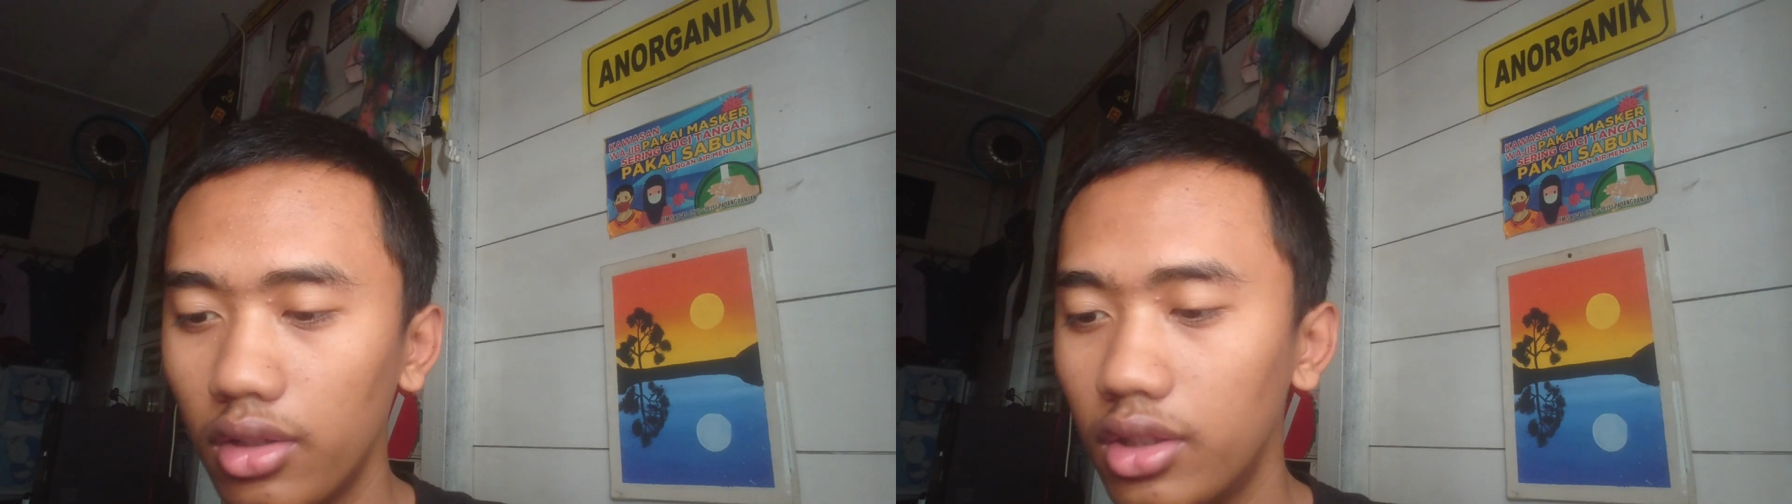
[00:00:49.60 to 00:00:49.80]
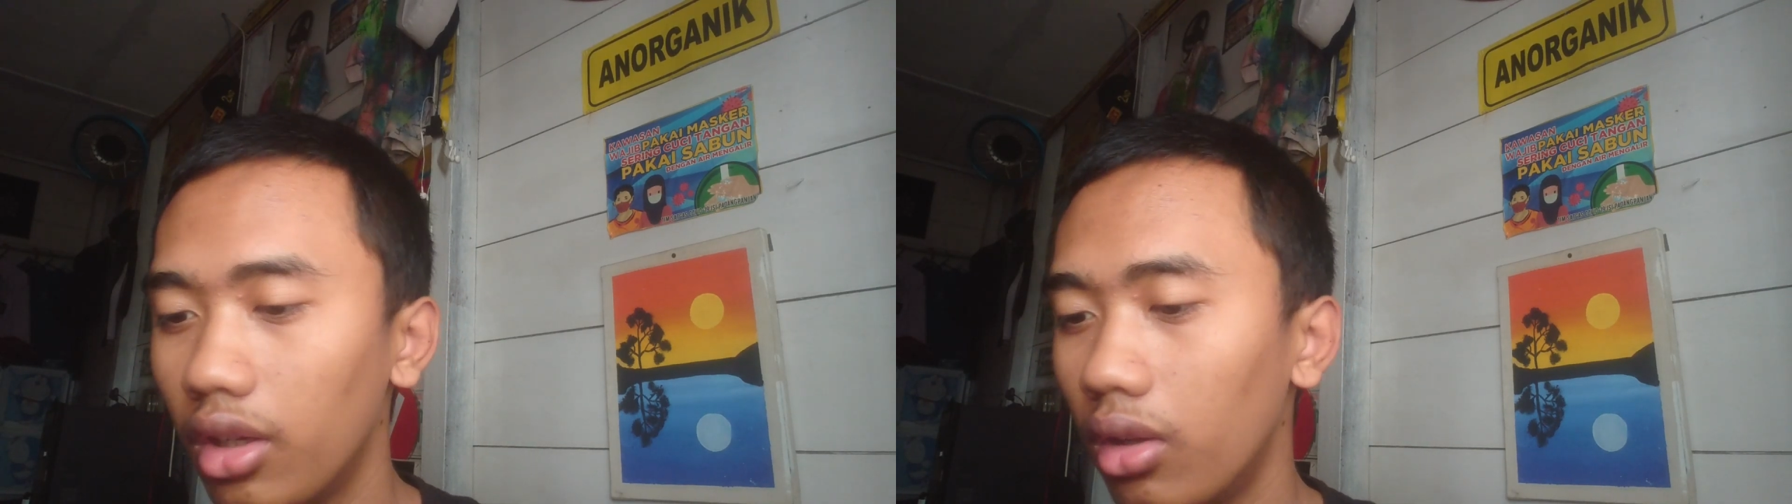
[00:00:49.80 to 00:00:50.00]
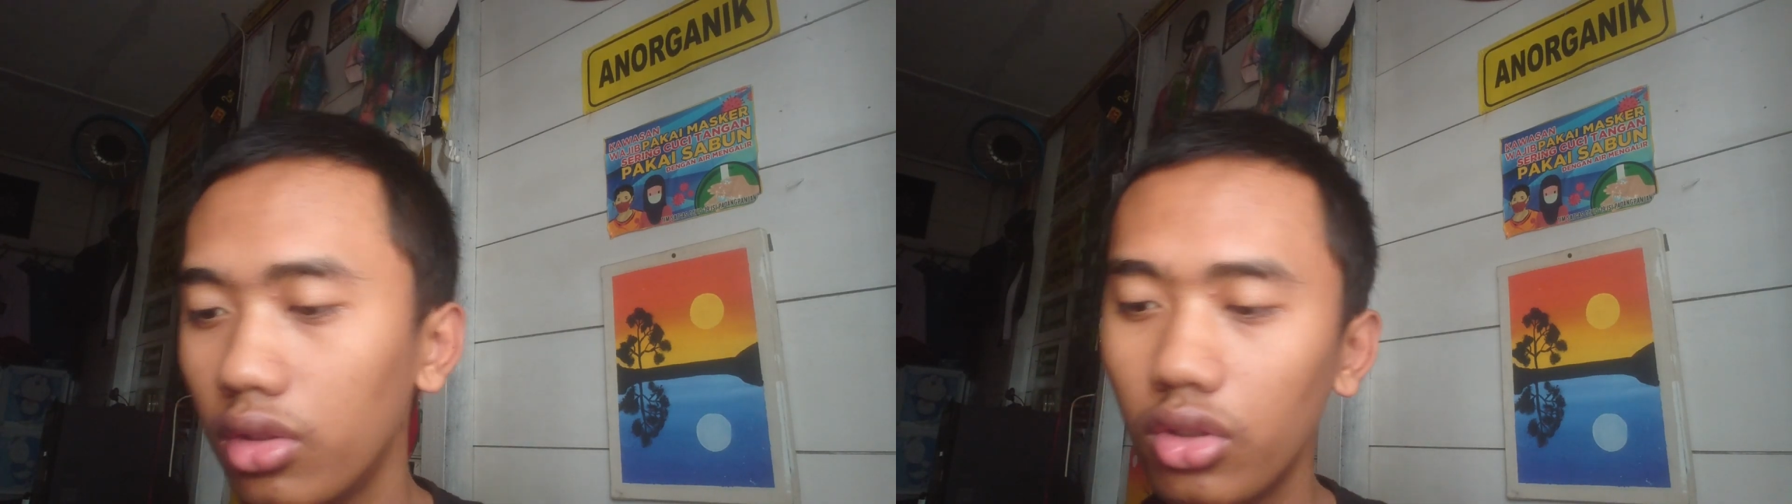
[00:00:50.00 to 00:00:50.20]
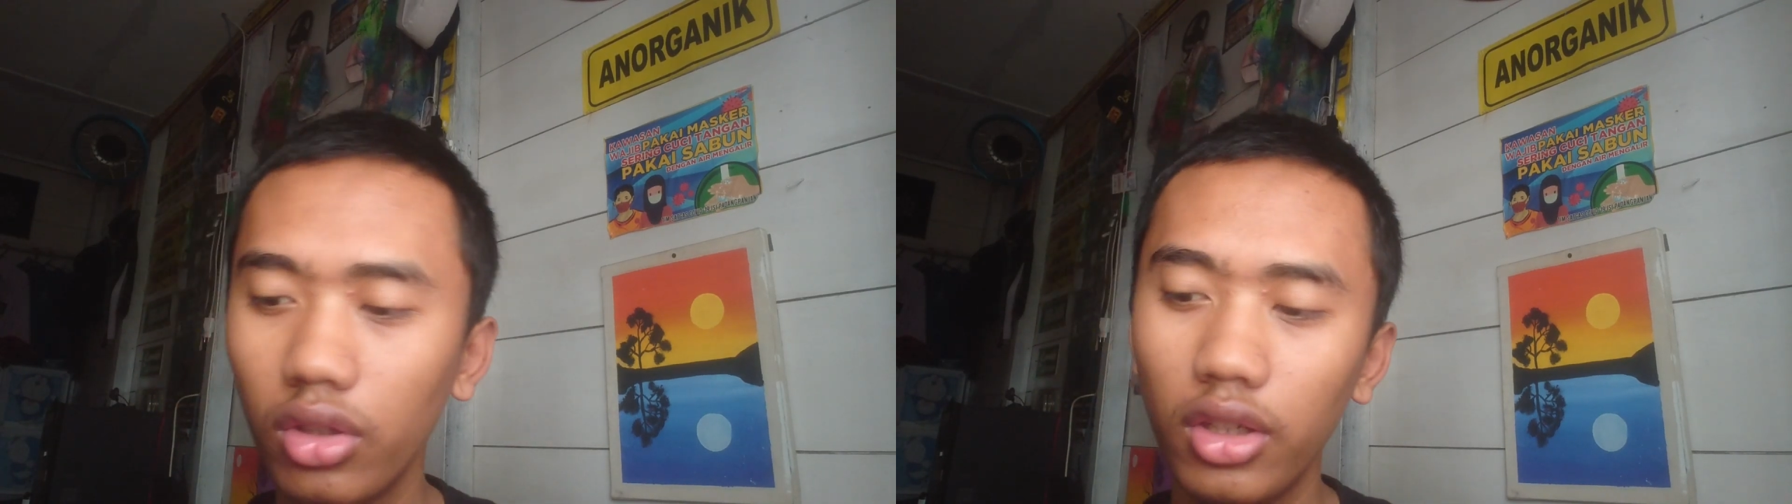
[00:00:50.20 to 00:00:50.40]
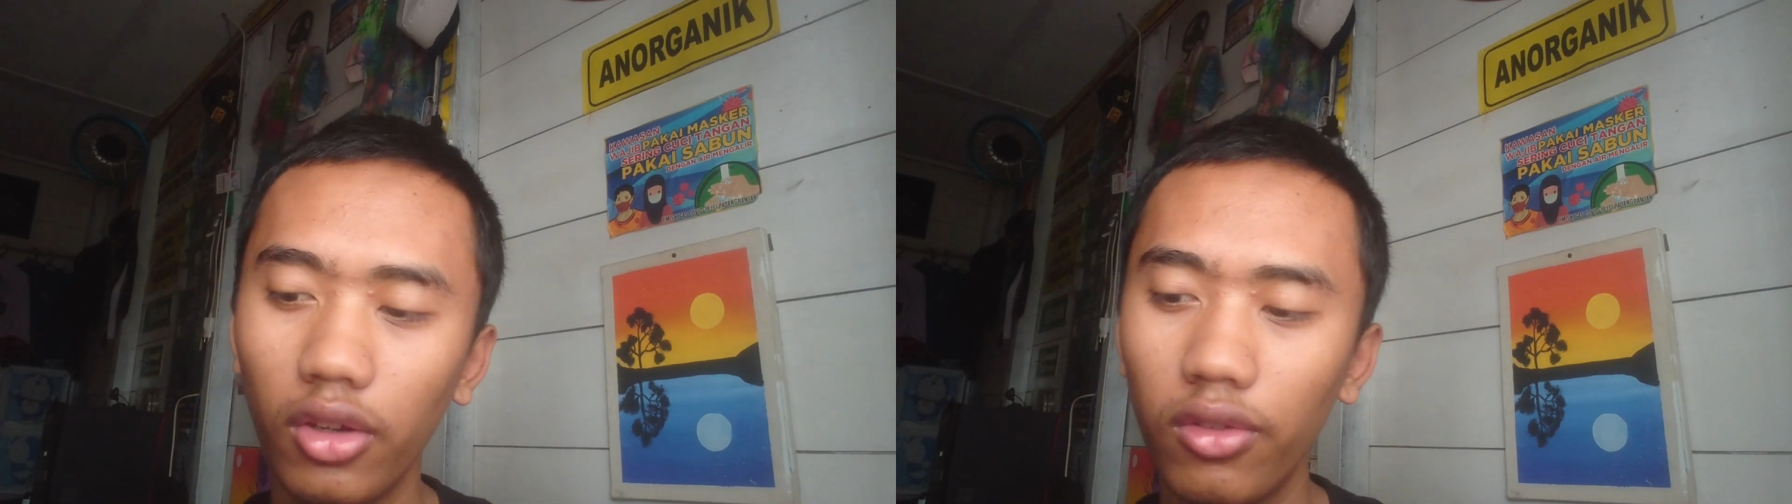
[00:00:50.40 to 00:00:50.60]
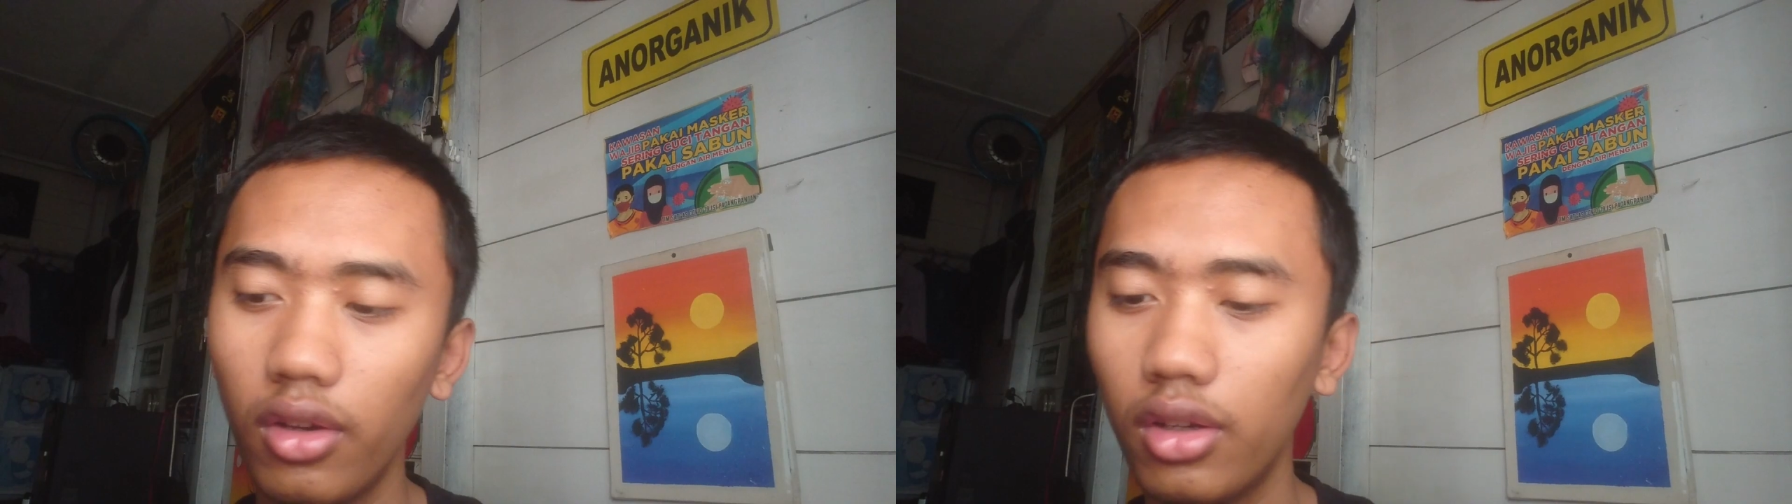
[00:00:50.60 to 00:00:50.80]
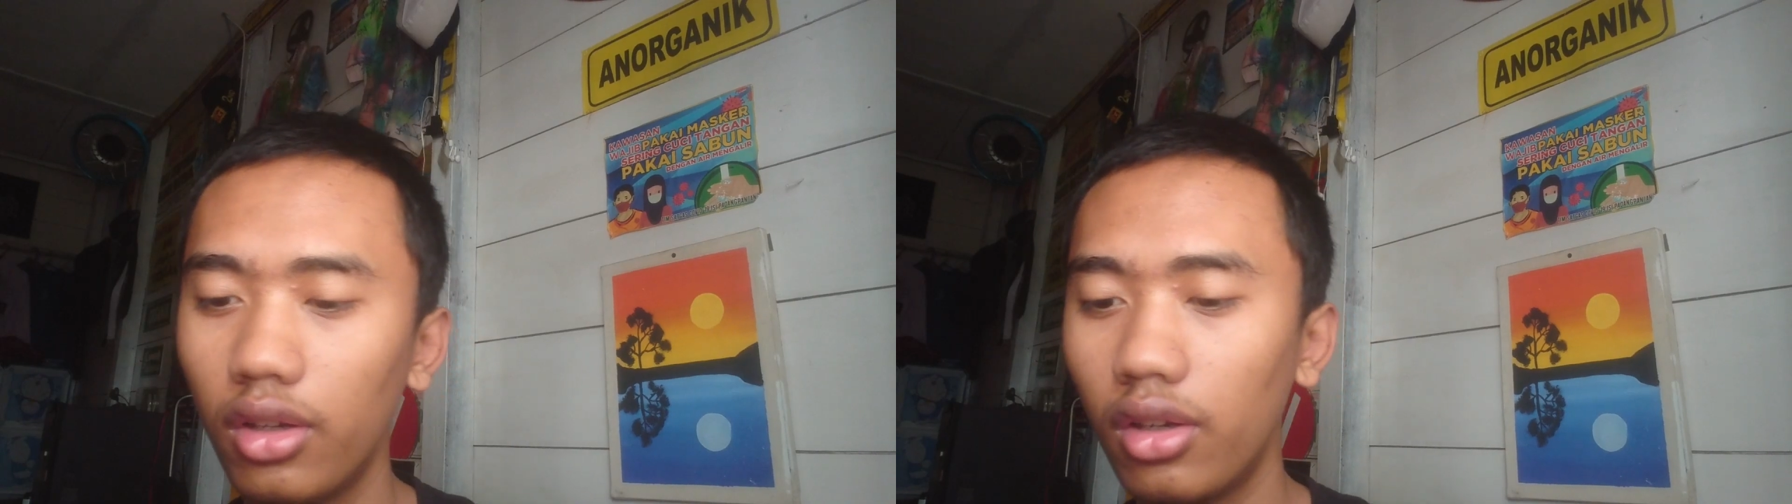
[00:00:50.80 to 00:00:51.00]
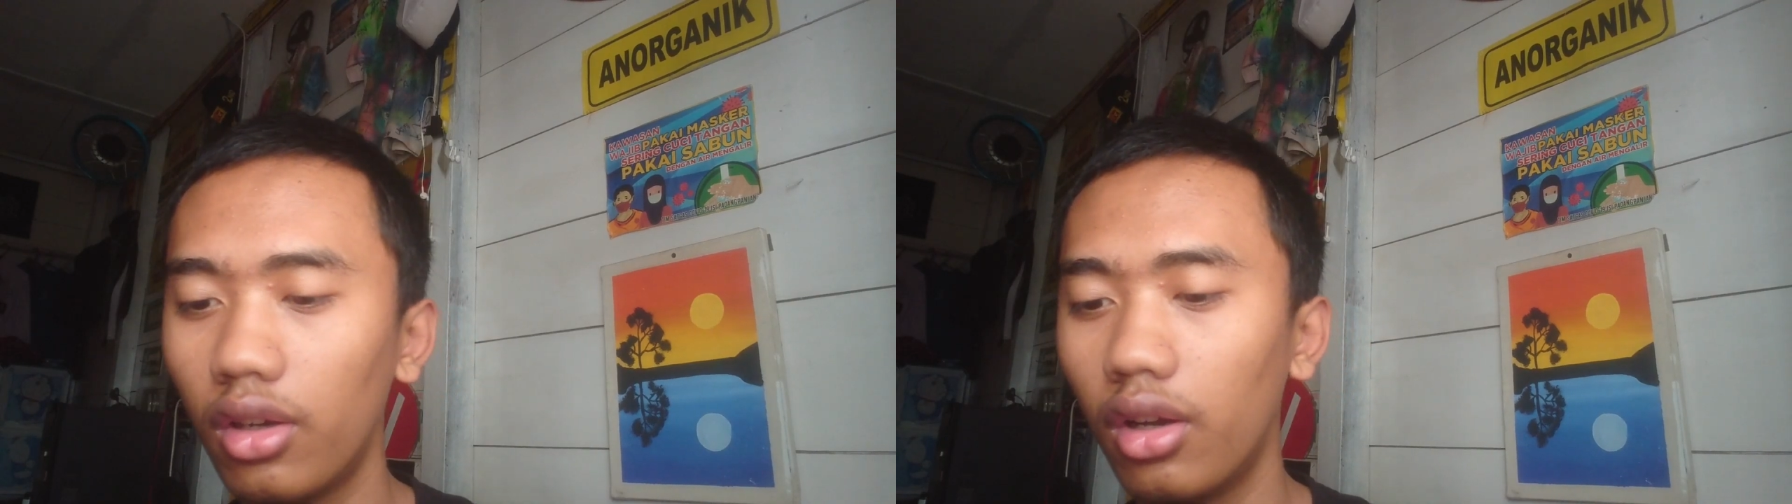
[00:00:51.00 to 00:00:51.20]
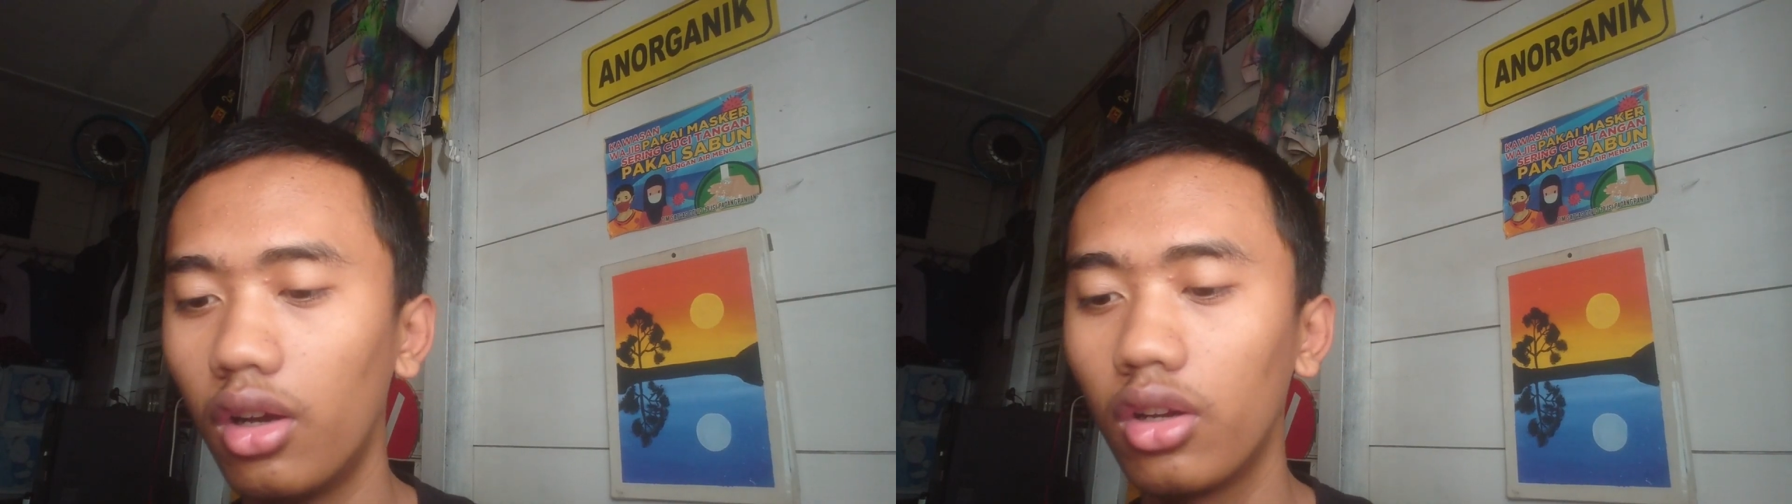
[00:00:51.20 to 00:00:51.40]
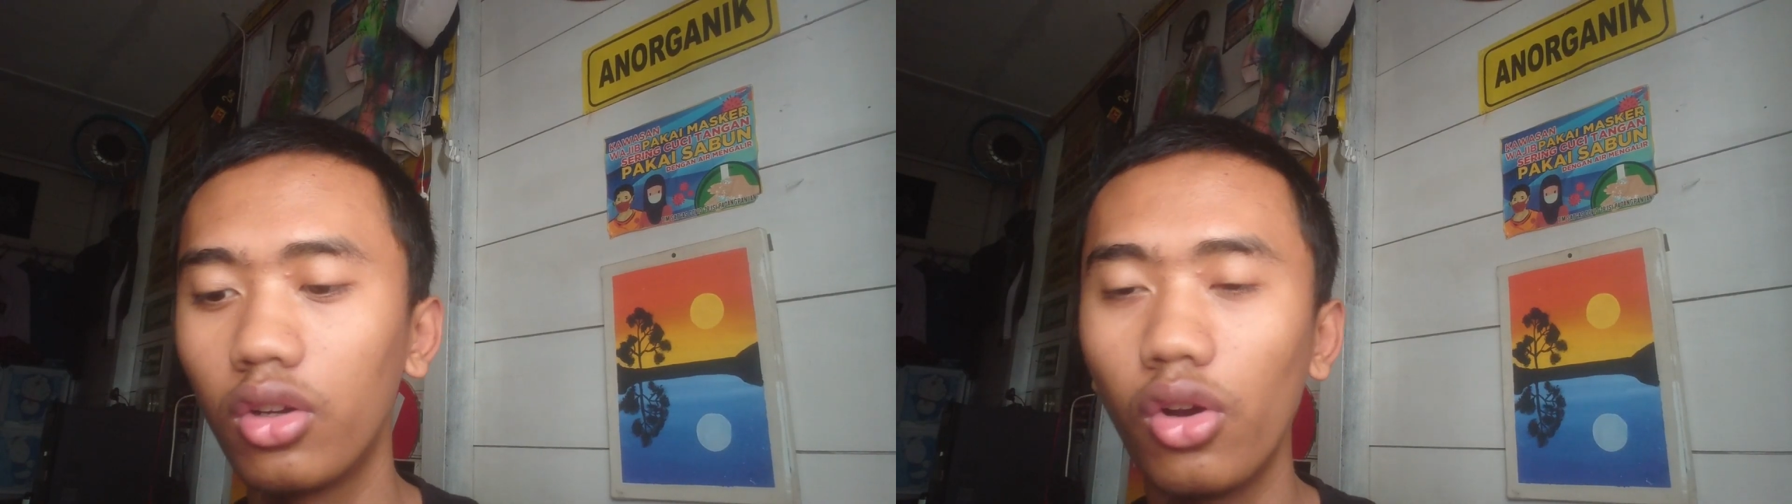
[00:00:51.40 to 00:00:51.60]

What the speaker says: She also gave her a